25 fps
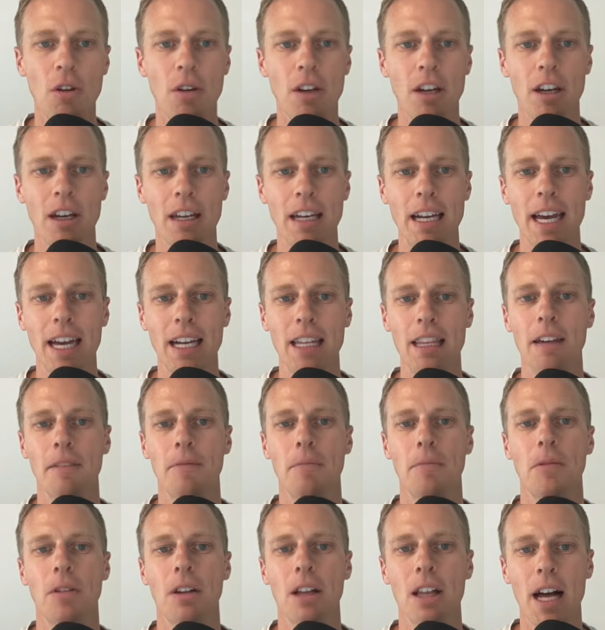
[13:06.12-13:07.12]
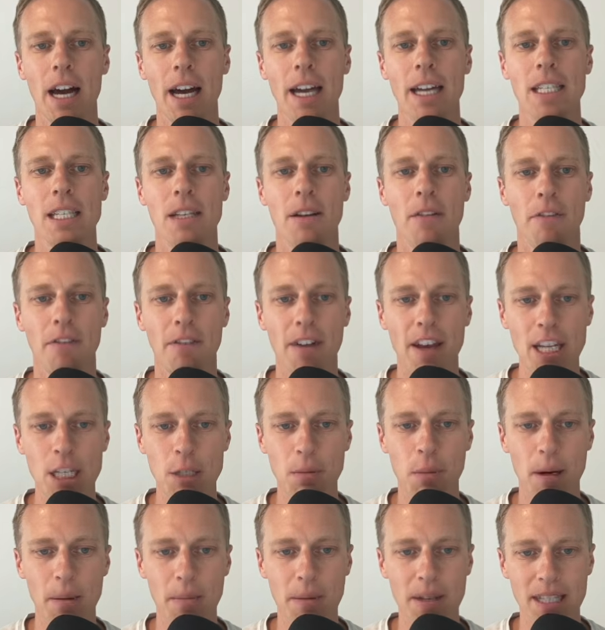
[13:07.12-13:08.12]
can connect the client's
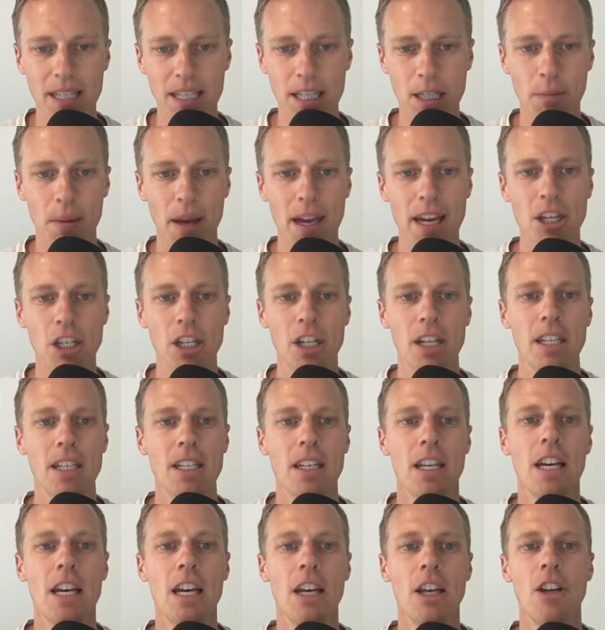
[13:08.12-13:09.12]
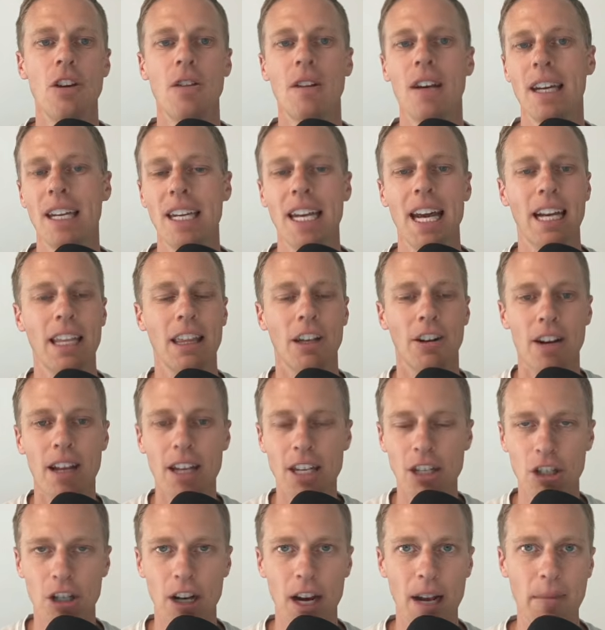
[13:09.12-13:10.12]
Facebook business pages. You can connect their
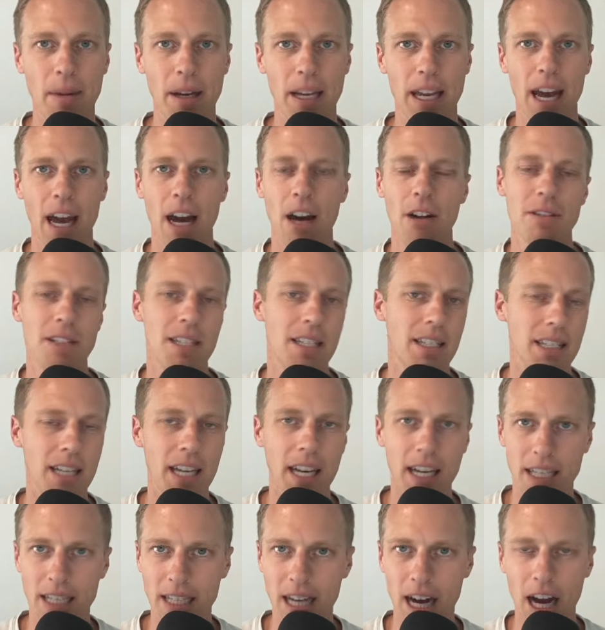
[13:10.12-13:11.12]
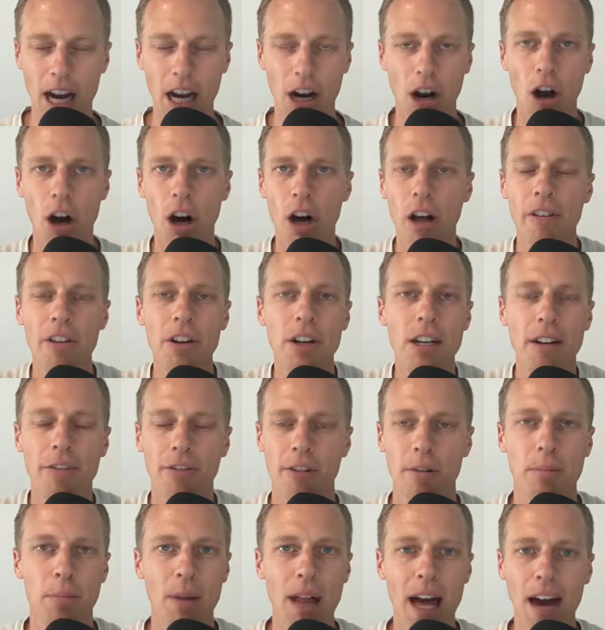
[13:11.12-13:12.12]
Instagram accounts, TikTok, all their
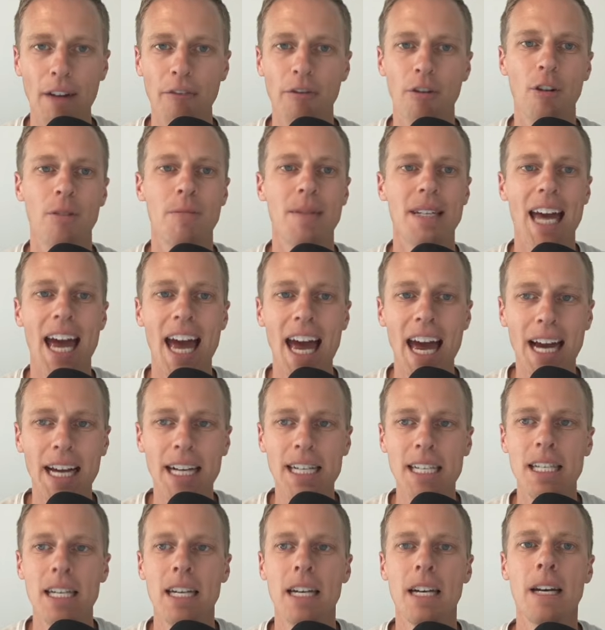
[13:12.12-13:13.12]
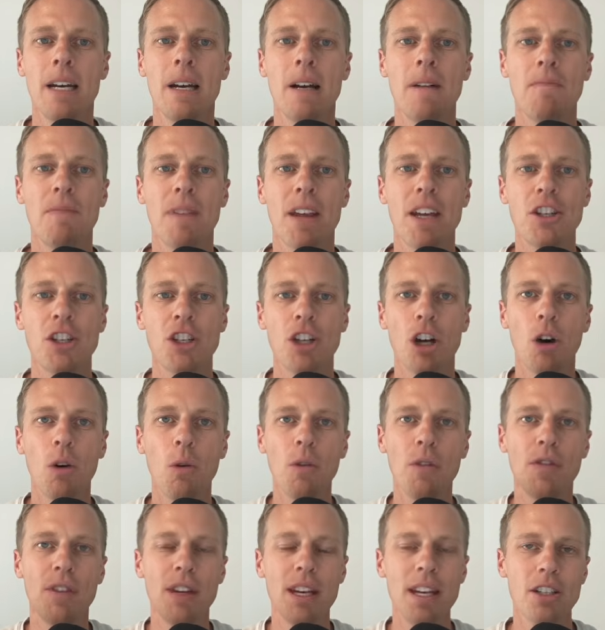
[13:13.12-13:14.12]
different platforms, X. And
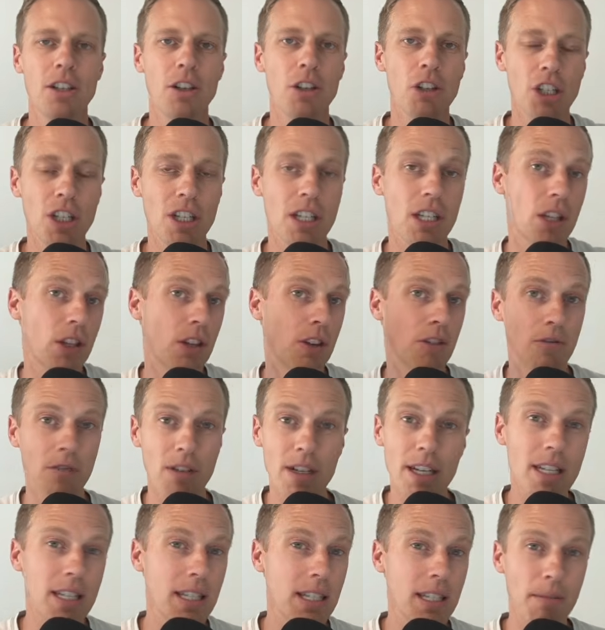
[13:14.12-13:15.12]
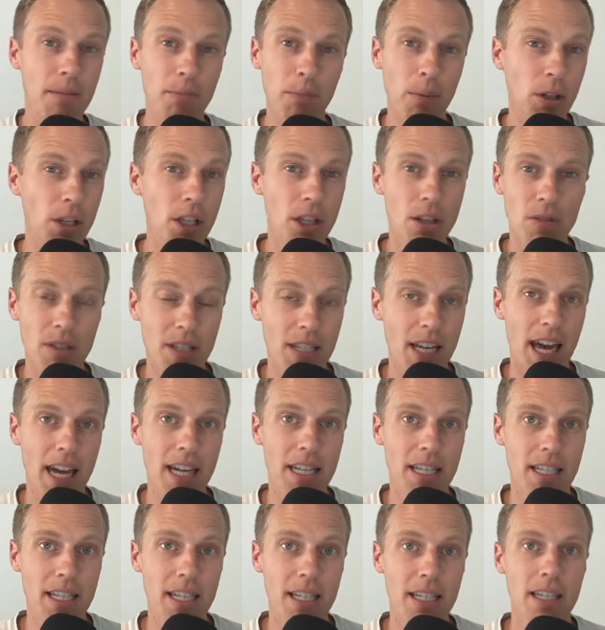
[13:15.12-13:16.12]
so these are just 3 simple use
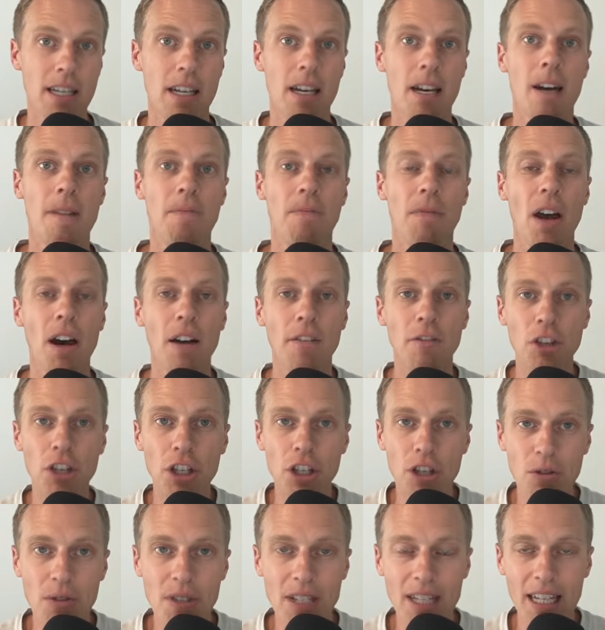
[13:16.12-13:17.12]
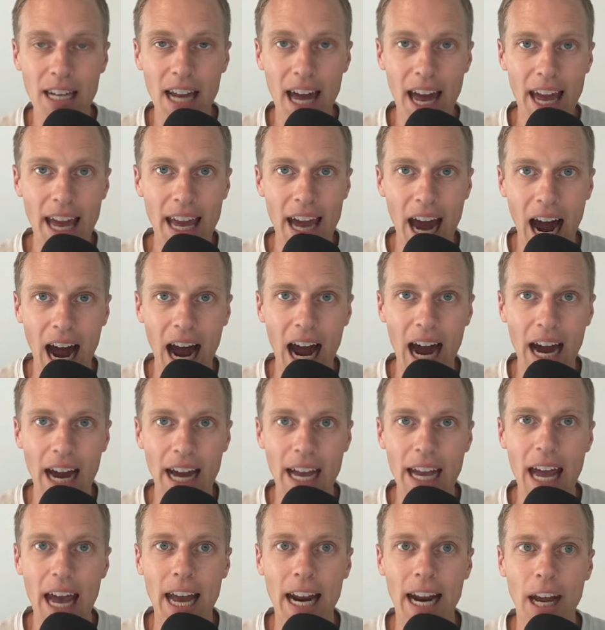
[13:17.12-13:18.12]
cases of using
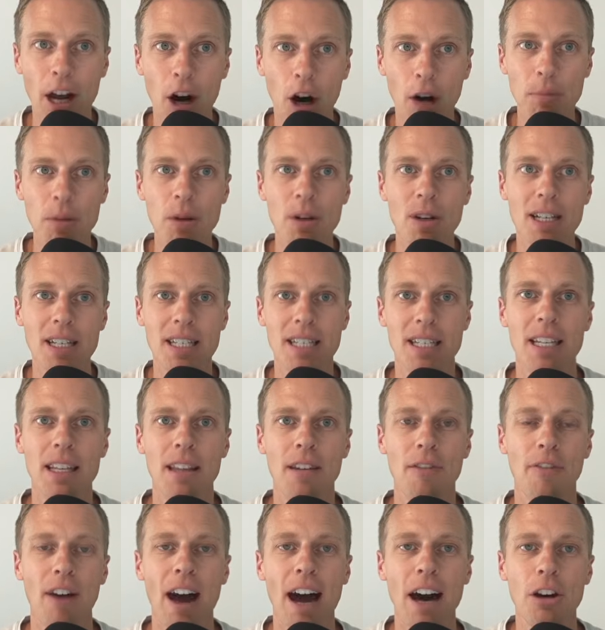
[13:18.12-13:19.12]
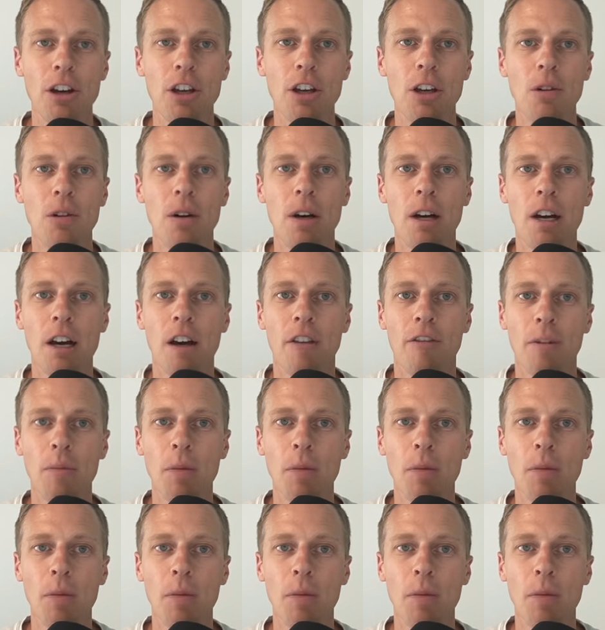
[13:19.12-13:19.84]
AI, and I hope you can see the value from